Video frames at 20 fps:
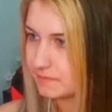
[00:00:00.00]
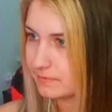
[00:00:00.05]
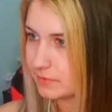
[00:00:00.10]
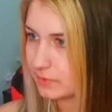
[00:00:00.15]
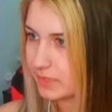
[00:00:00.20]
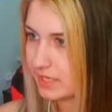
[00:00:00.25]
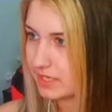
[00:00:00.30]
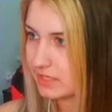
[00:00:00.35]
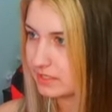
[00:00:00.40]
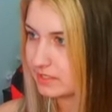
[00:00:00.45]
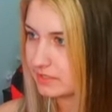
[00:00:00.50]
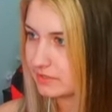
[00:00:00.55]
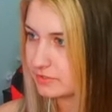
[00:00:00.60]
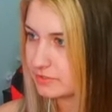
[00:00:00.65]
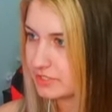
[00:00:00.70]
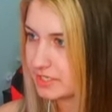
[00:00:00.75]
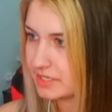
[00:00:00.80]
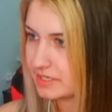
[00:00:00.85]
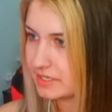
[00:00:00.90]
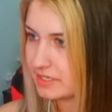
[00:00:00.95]
Okay, and then there's
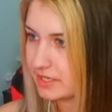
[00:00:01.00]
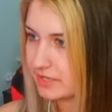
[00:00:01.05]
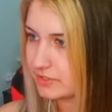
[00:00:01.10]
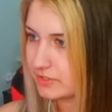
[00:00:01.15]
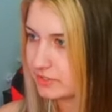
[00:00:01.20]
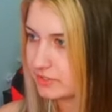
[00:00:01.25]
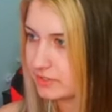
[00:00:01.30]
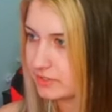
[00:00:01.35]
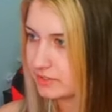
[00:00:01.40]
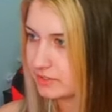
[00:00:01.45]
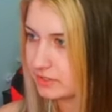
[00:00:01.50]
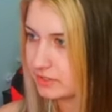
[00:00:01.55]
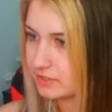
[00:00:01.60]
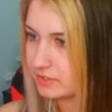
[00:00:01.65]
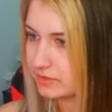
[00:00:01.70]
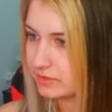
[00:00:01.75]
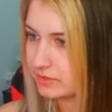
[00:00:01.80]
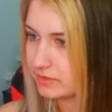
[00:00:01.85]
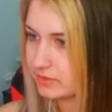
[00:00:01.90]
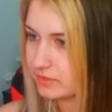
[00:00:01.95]
another
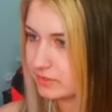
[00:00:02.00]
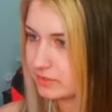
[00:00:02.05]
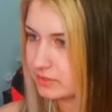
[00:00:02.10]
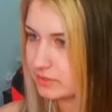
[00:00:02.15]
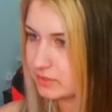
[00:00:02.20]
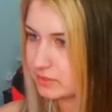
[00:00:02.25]
little